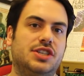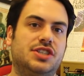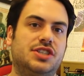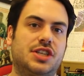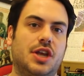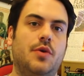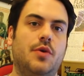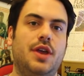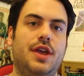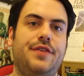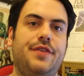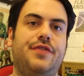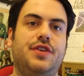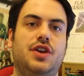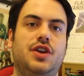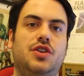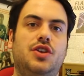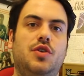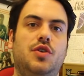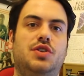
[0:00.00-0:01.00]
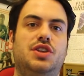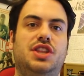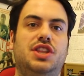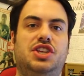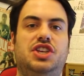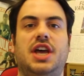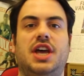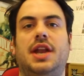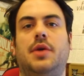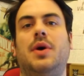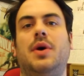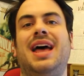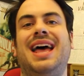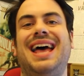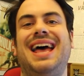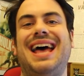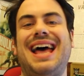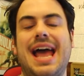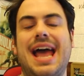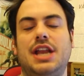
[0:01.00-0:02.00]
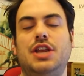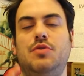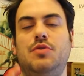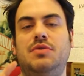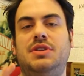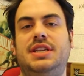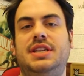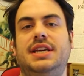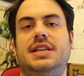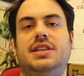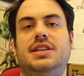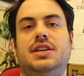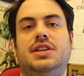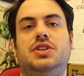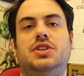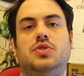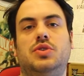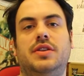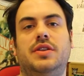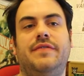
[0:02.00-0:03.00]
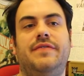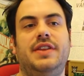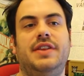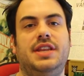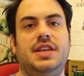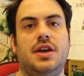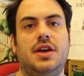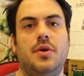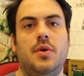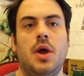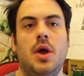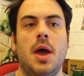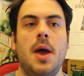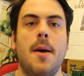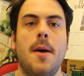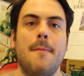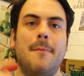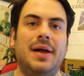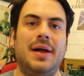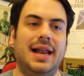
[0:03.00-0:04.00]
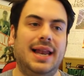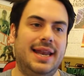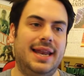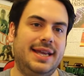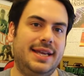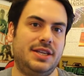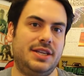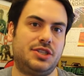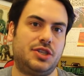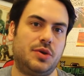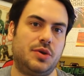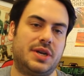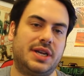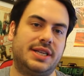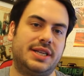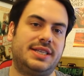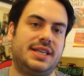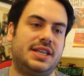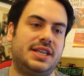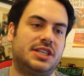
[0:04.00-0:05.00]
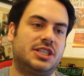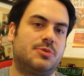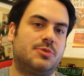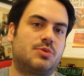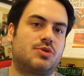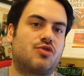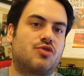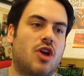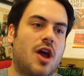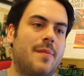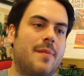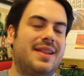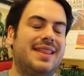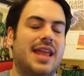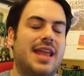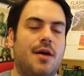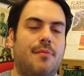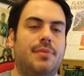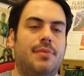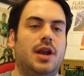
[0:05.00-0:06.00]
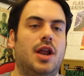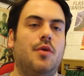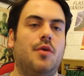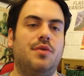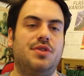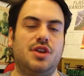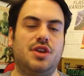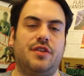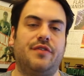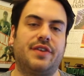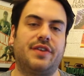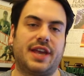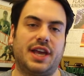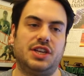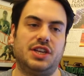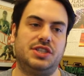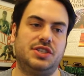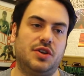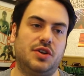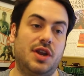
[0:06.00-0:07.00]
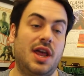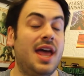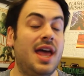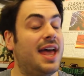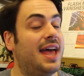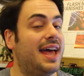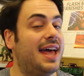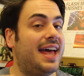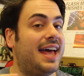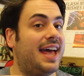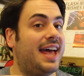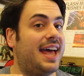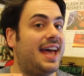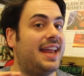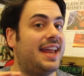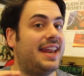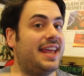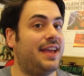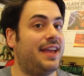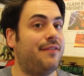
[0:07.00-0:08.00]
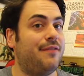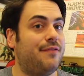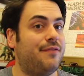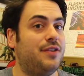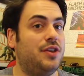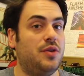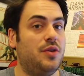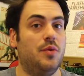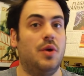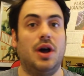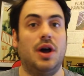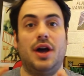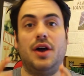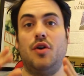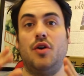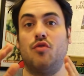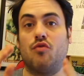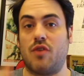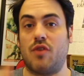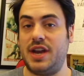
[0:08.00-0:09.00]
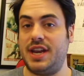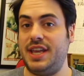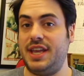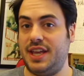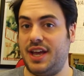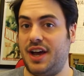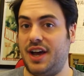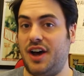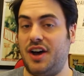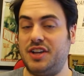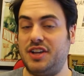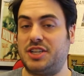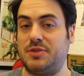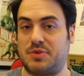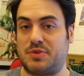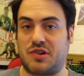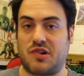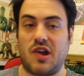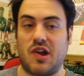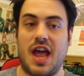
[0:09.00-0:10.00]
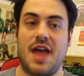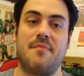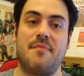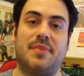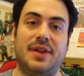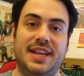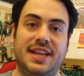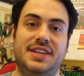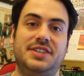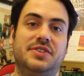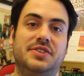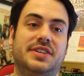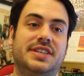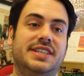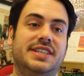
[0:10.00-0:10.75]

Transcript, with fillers: So if you're new to the channel and you did enjoy the video, please do consider subscribing down below with notifications on. And if you already are subscribed, please do